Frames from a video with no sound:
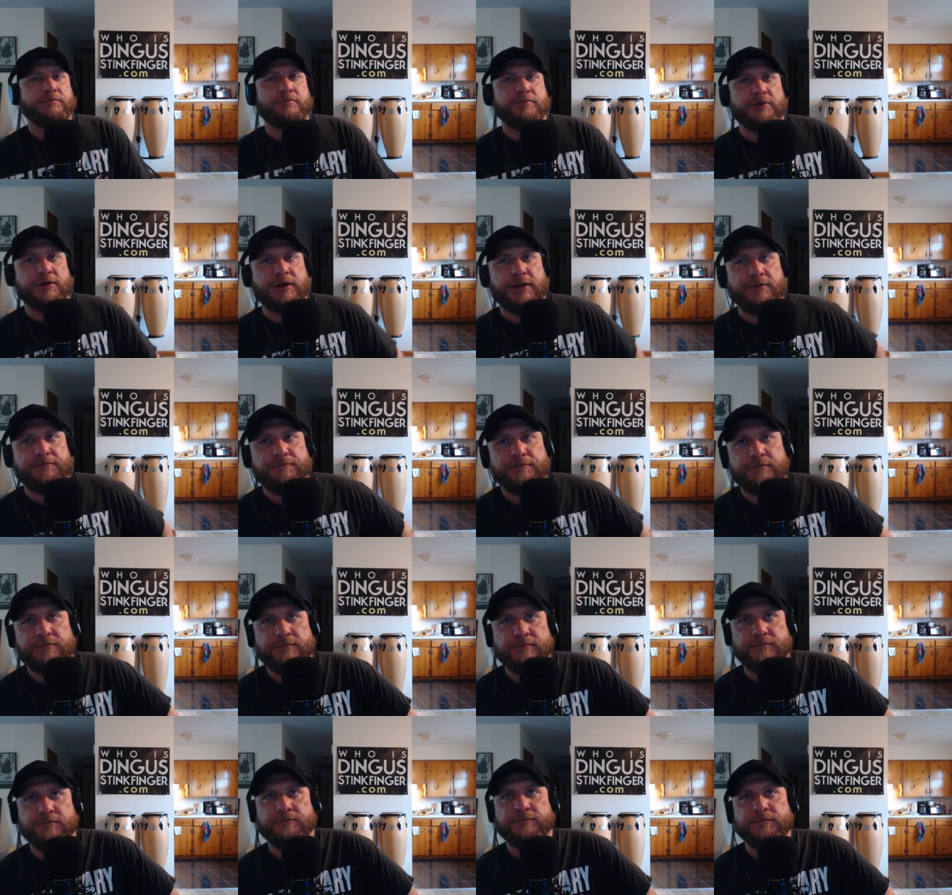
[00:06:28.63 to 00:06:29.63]
pretty
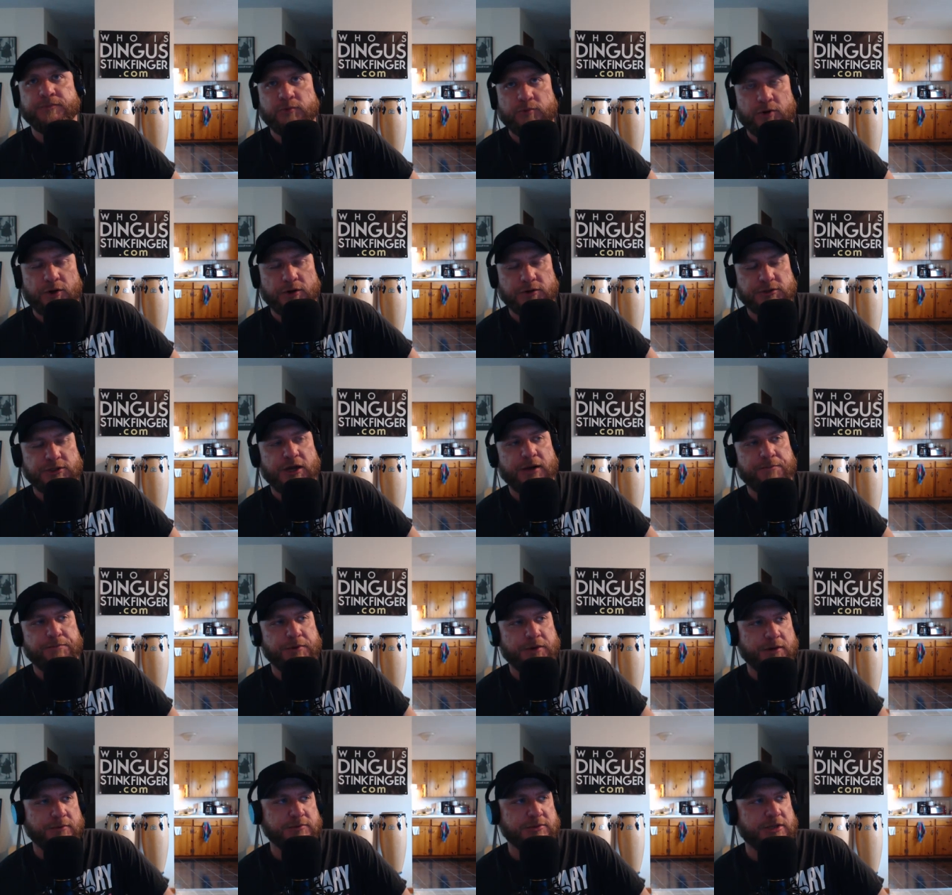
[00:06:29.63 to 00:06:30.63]
worked up
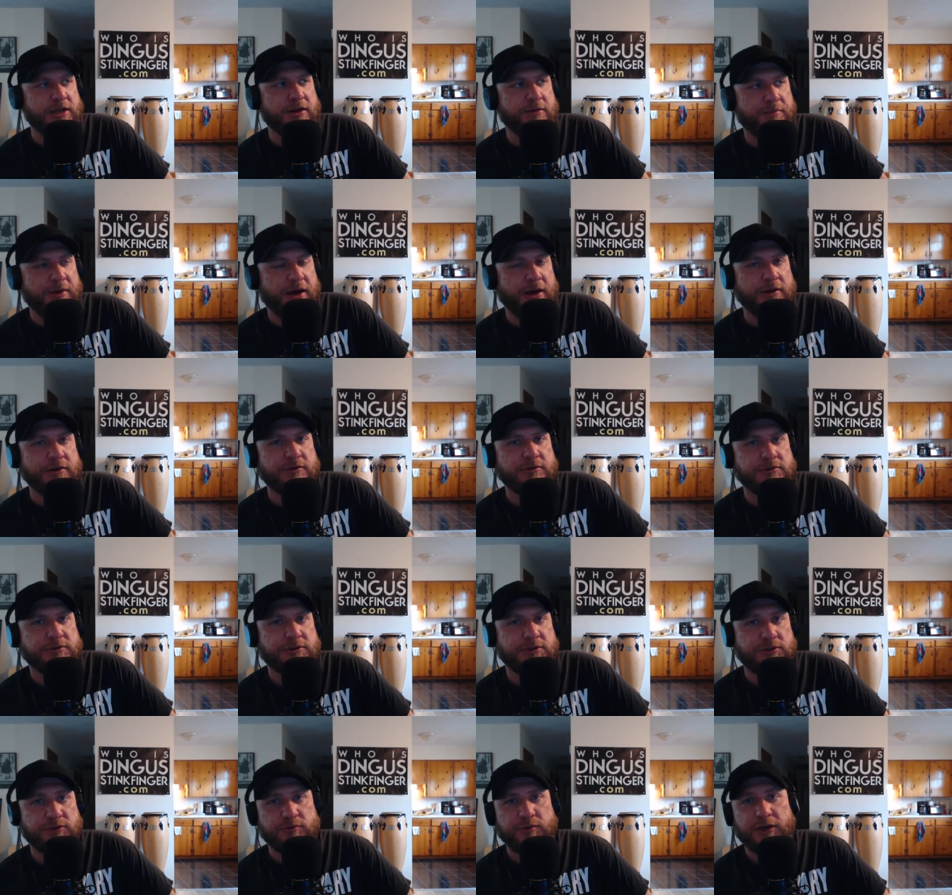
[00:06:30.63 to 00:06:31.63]
and upset about
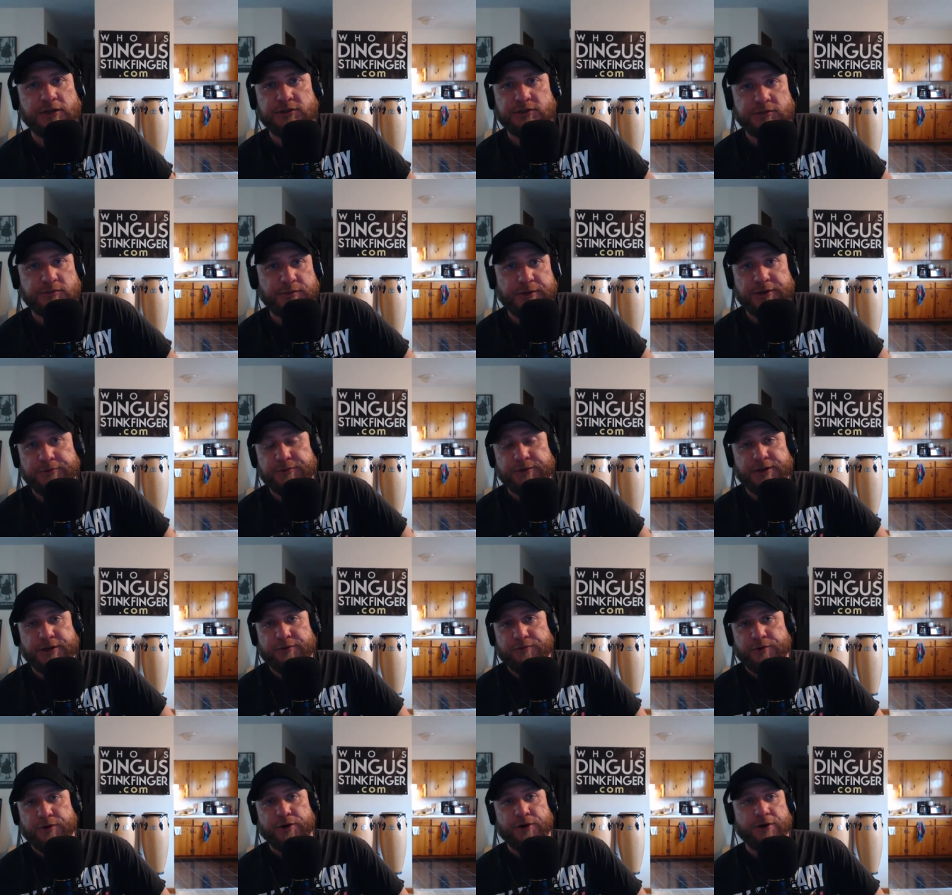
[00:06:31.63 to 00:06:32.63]
situations being what
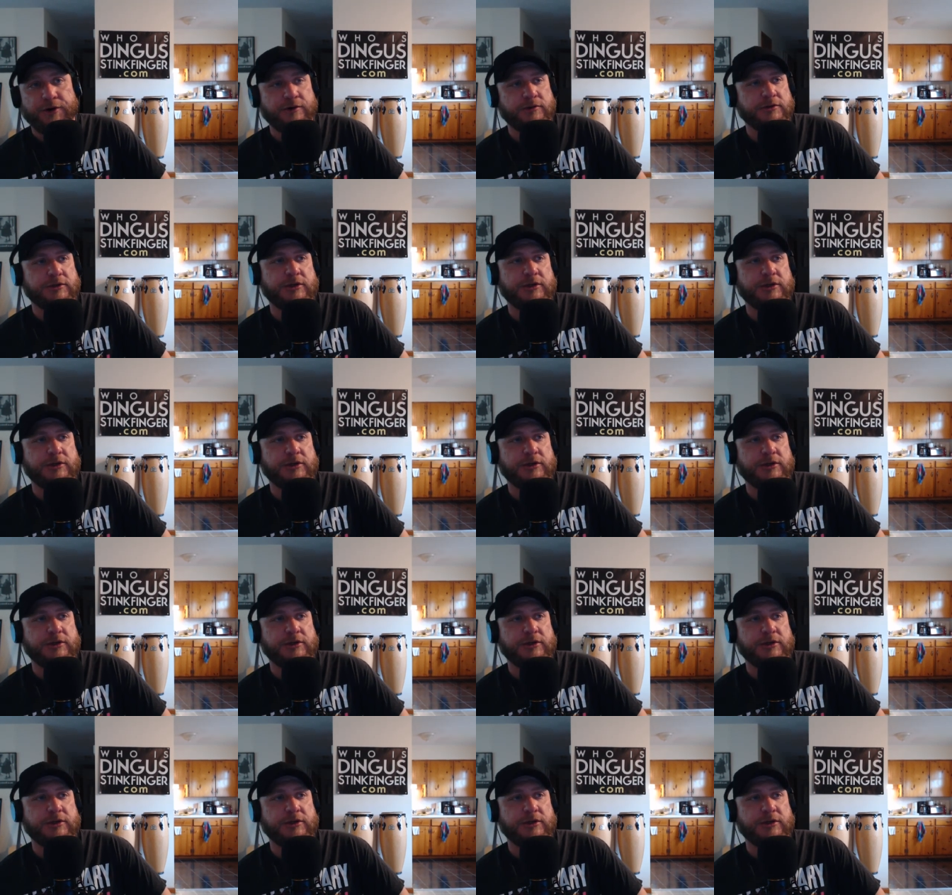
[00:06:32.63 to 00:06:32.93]
they were,